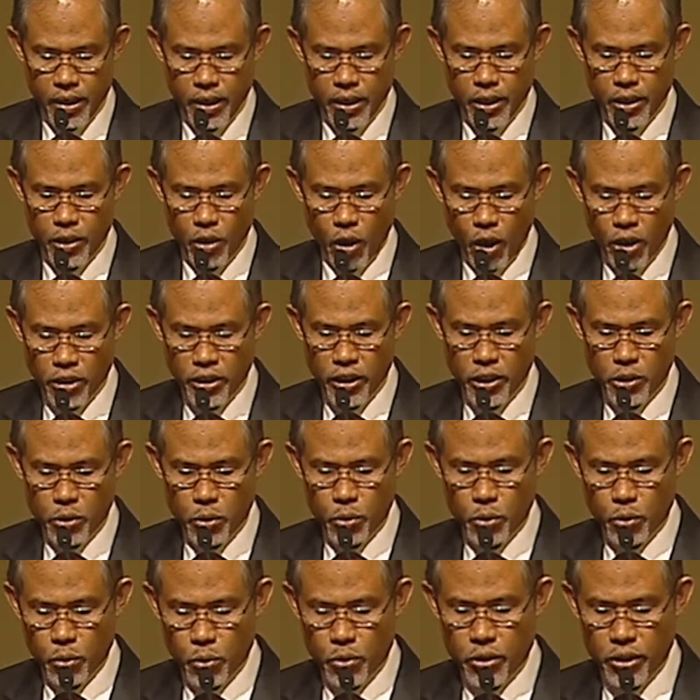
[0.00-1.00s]
In order
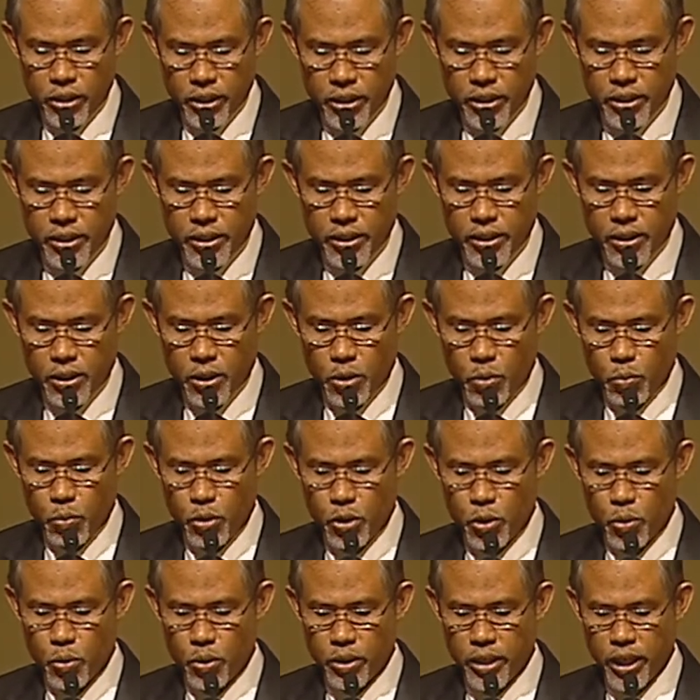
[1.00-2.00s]
to do this,
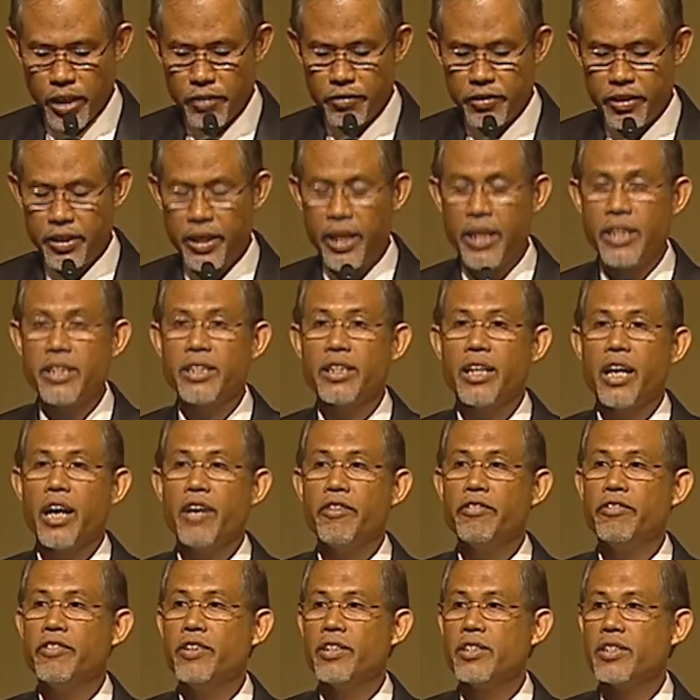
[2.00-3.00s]
we should galvanize
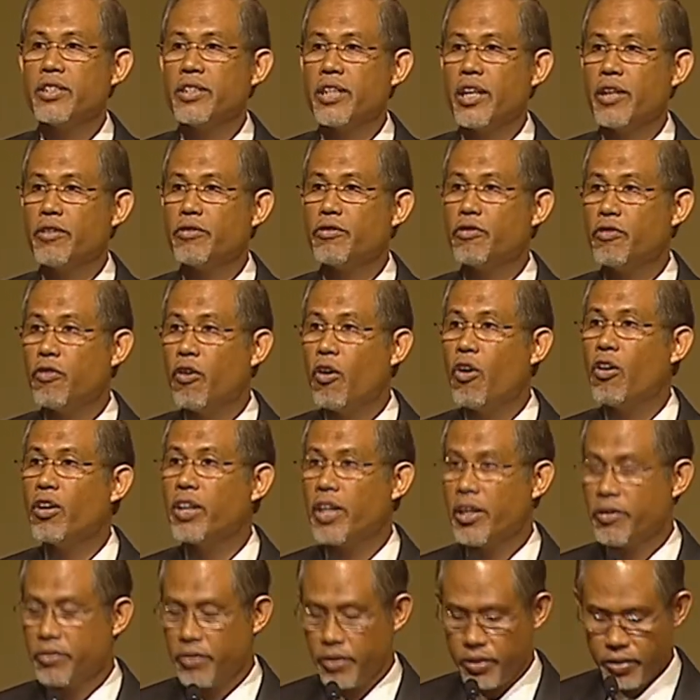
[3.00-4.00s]
efforts at four
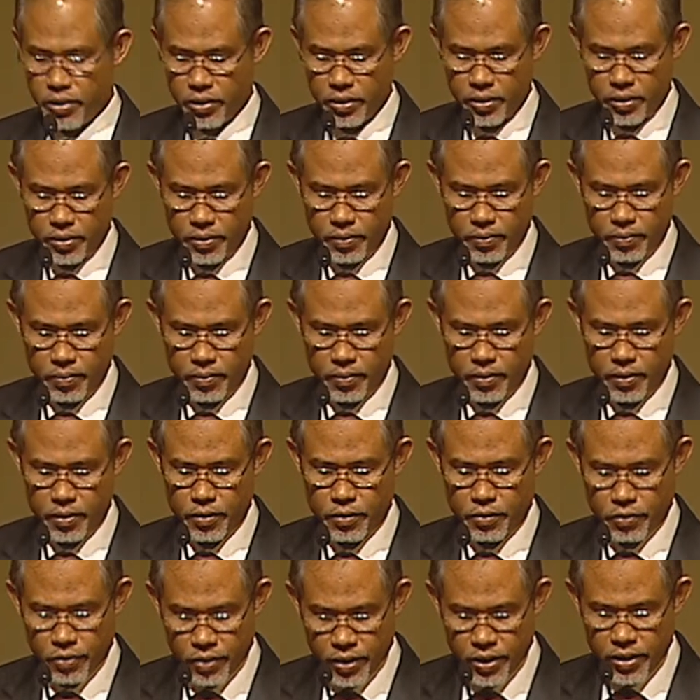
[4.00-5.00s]
levels.
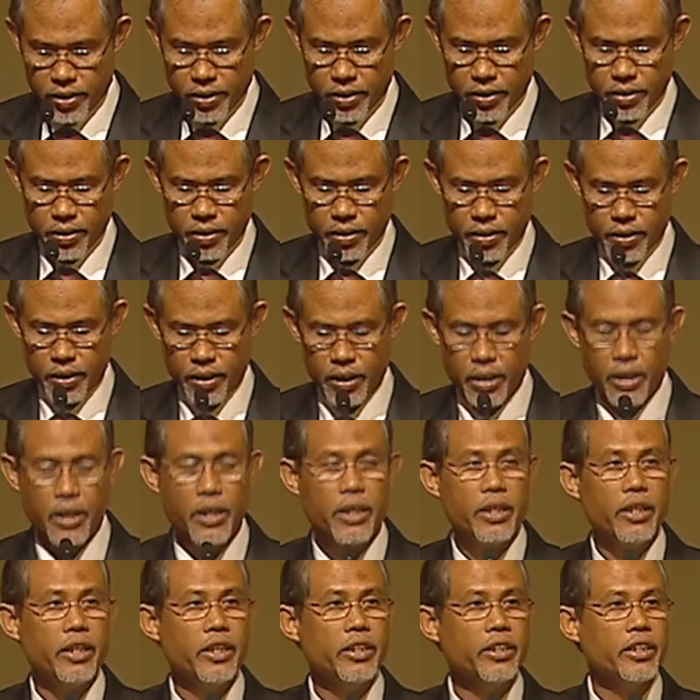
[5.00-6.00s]
First,
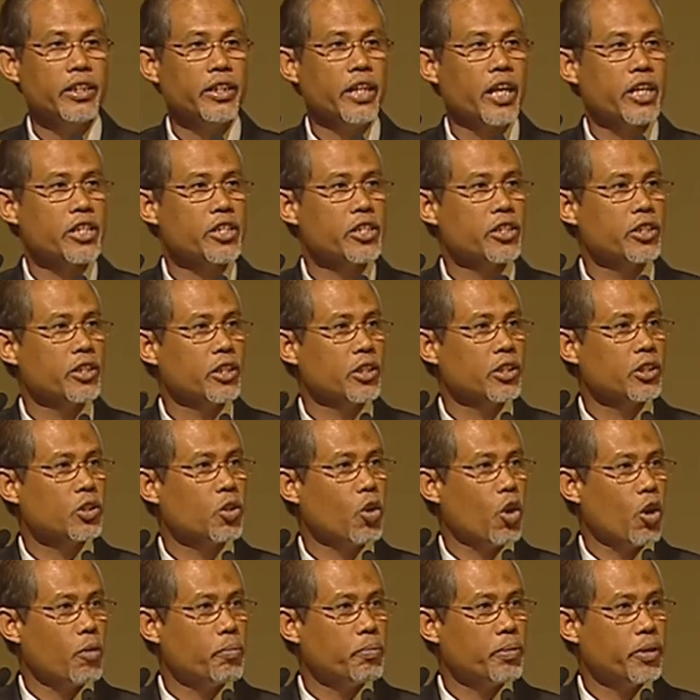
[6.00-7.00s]
international
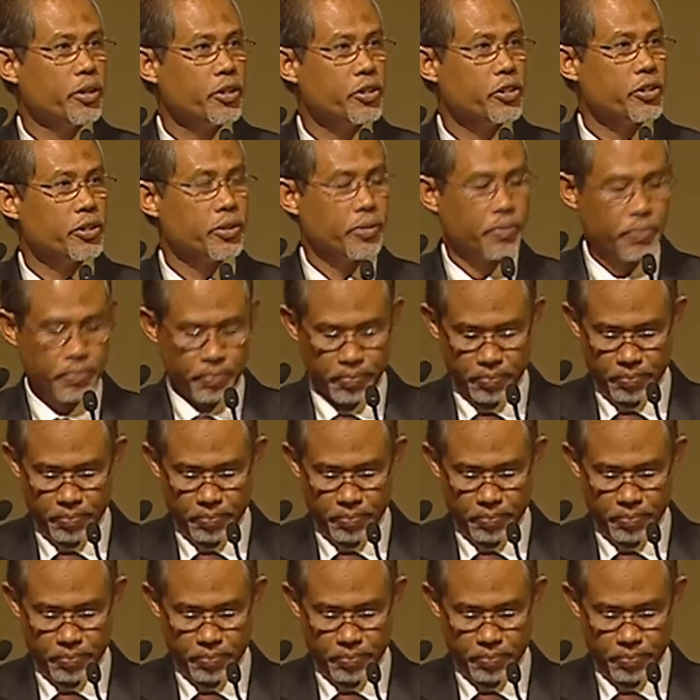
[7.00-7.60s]
cooperation.